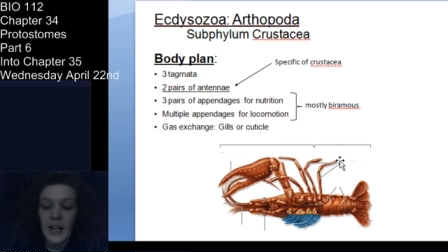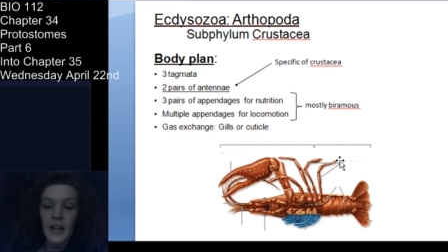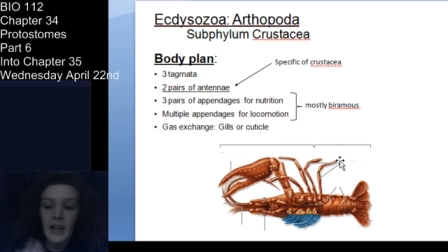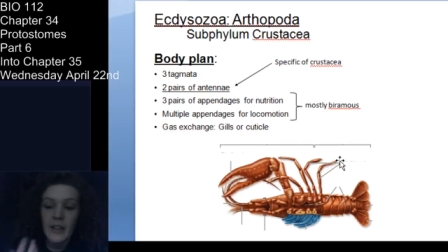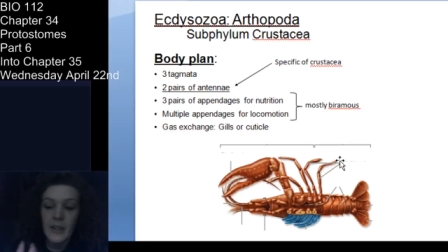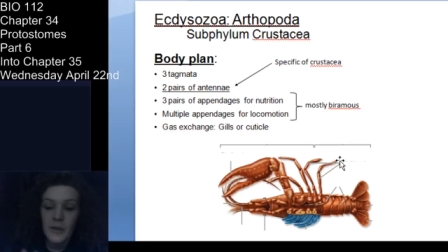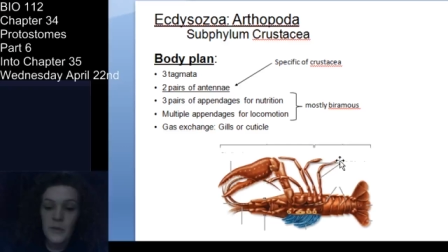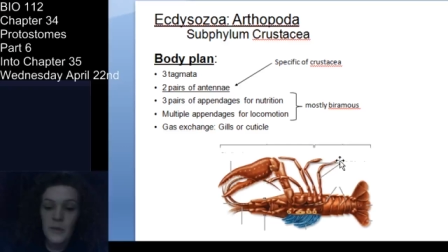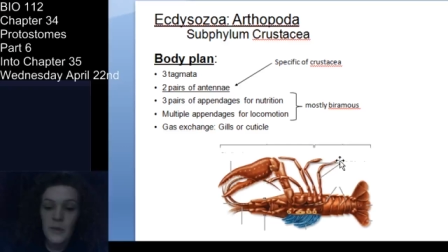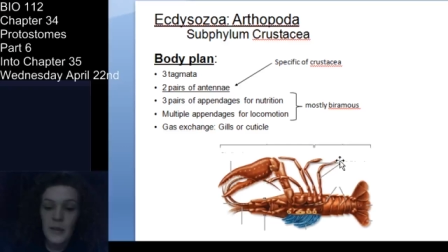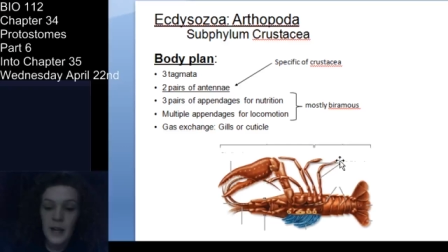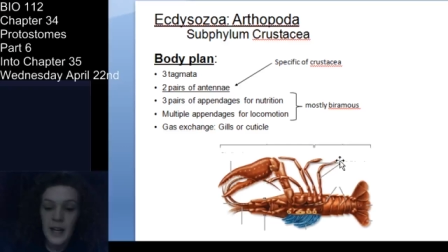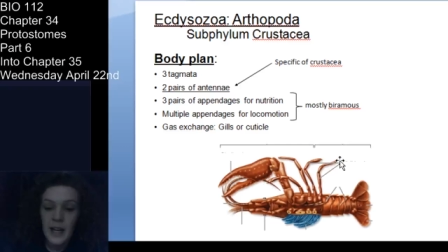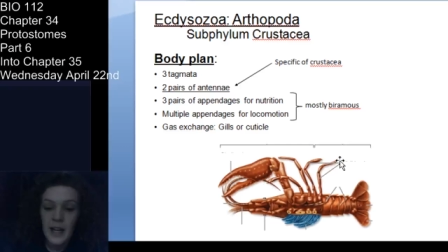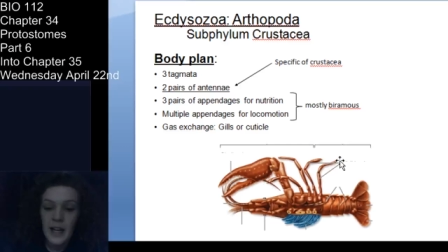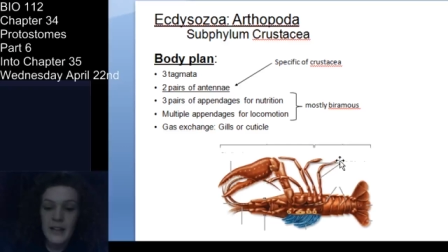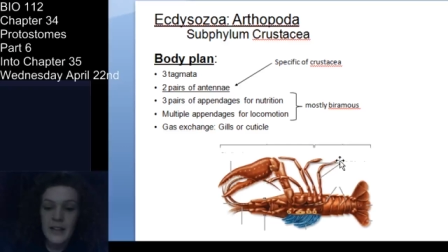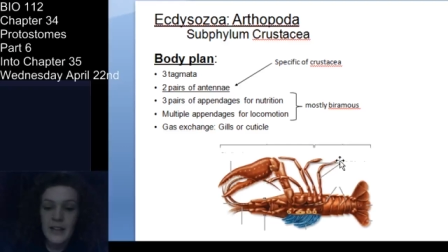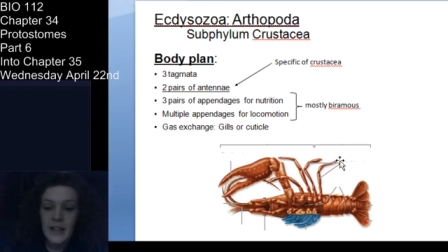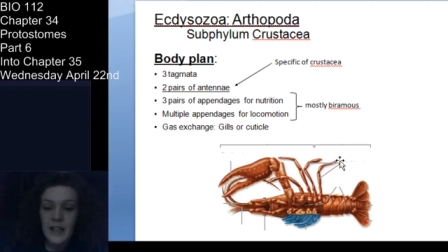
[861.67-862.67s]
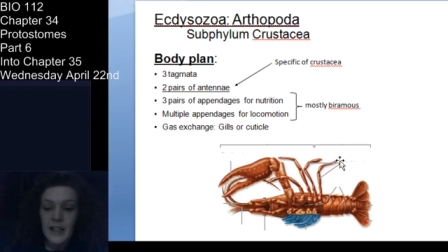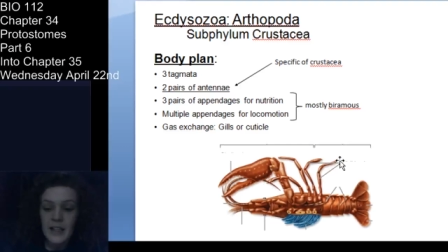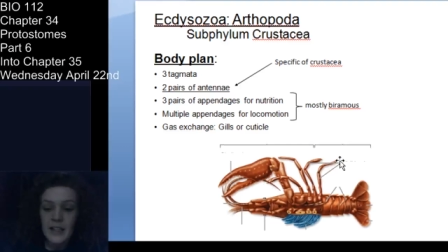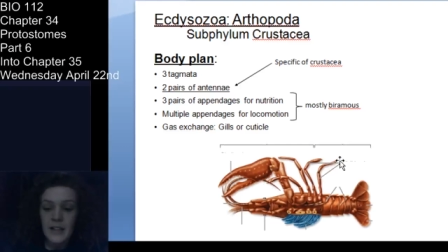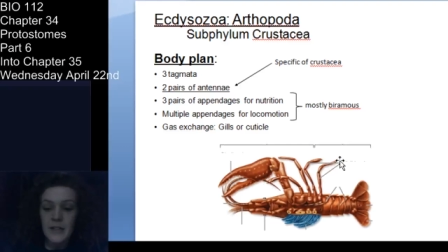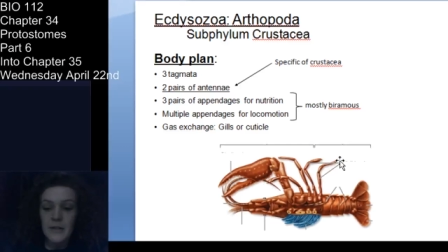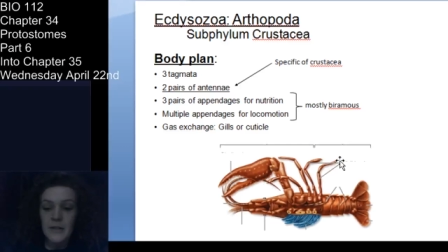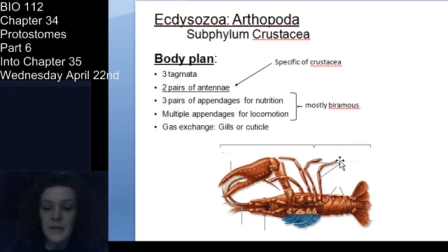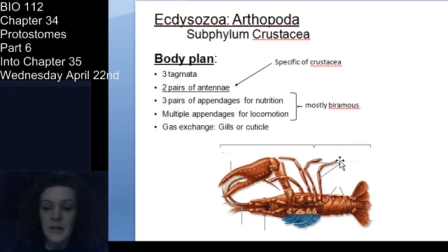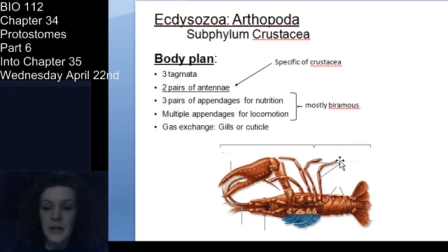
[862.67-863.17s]
And the way that
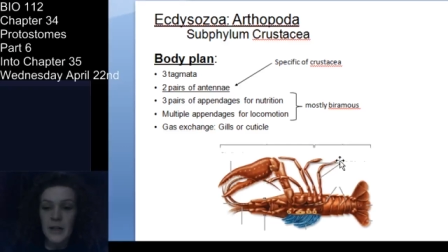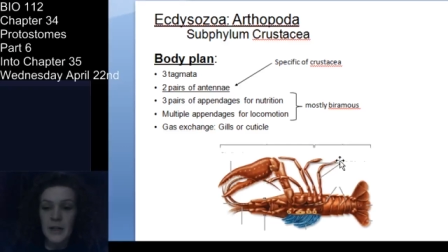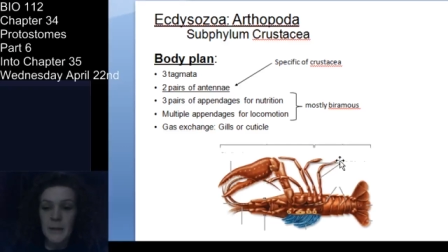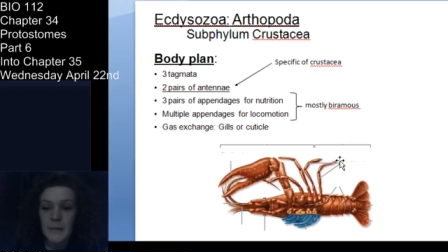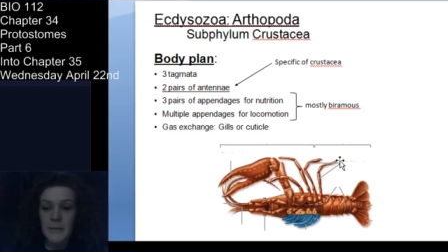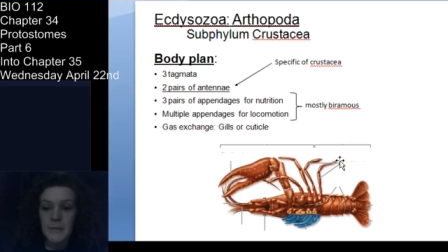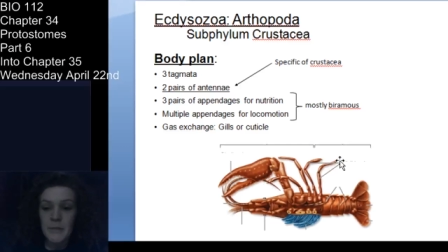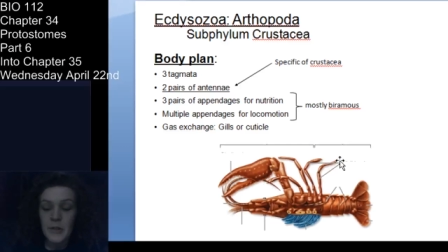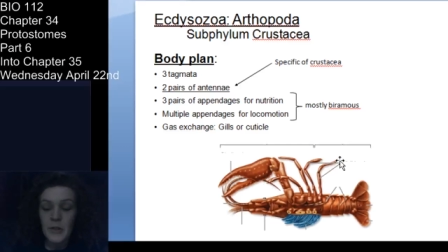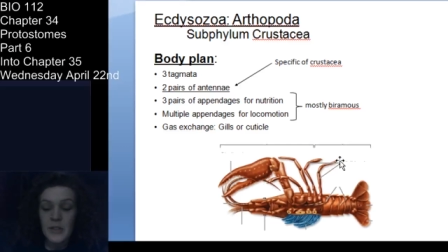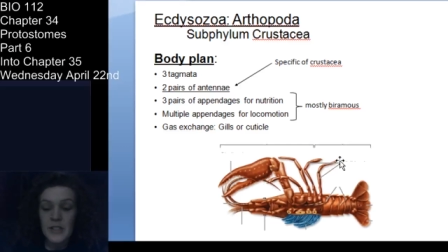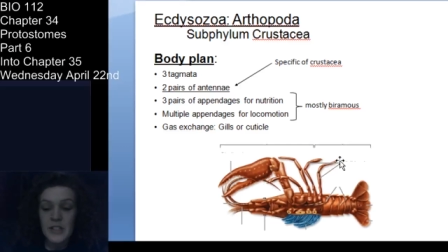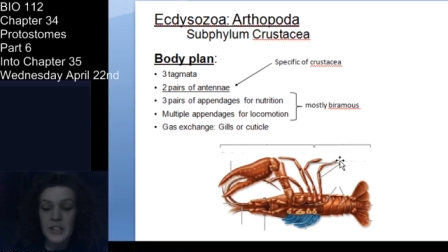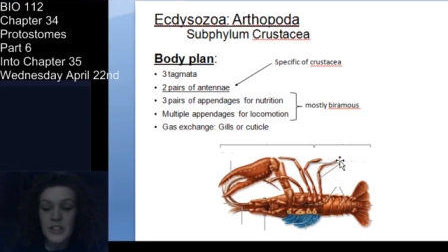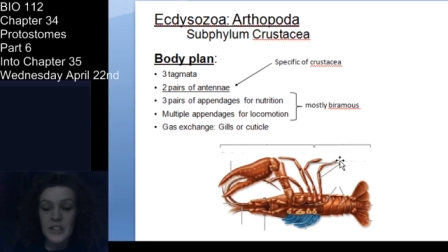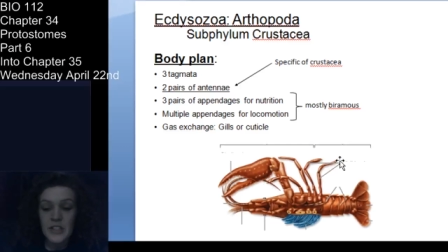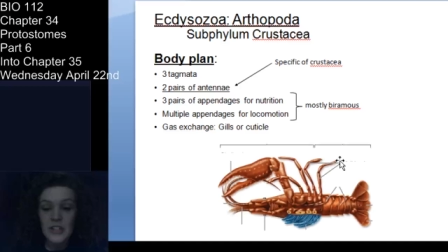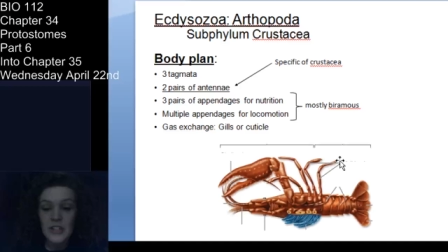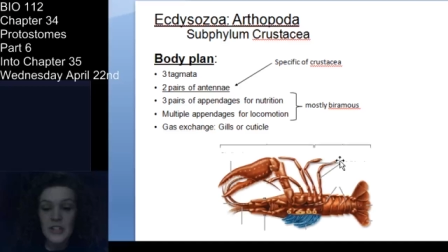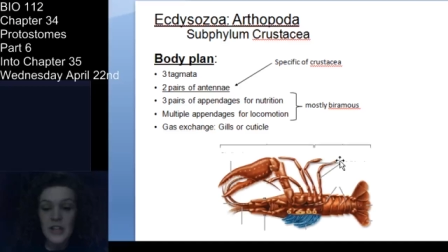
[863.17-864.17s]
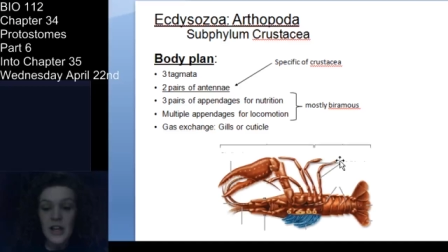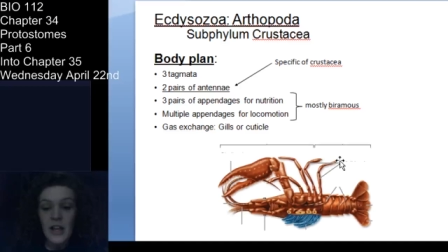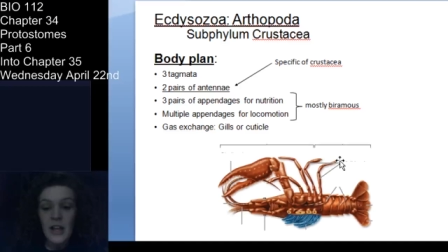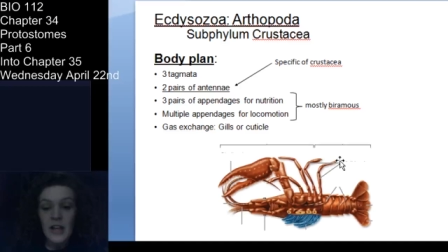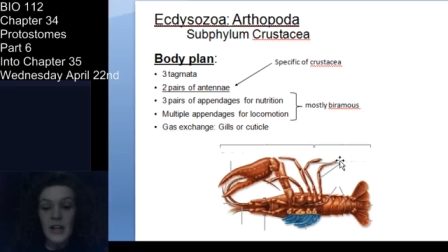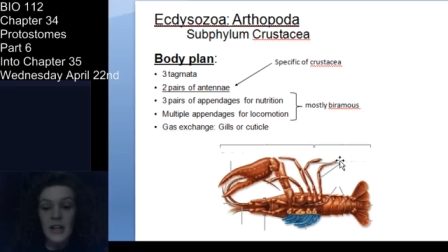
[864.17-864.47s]
um, crustaceans